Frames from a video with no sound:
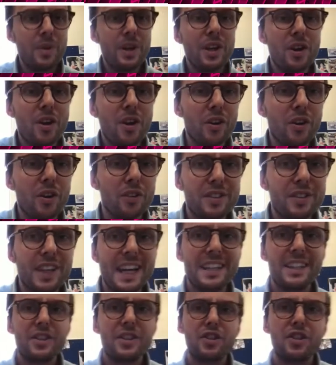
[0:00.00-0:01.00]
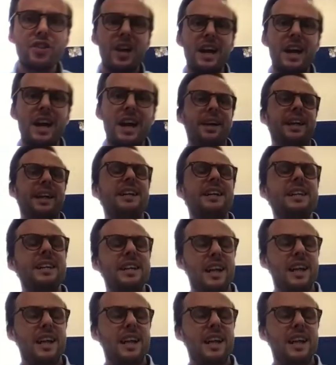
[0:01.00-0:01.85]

beyond data sharing,